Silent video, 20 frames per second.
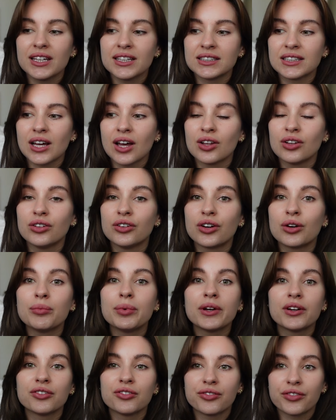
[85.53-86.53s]
is a little
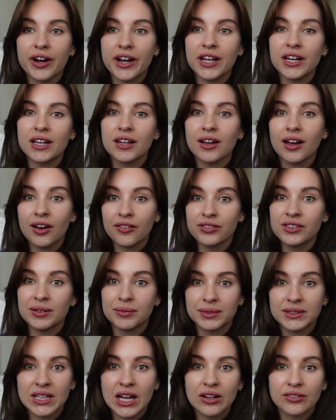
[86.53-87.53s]
bit afraid of
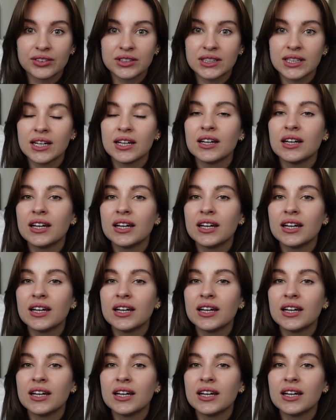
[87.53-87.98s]
themselves.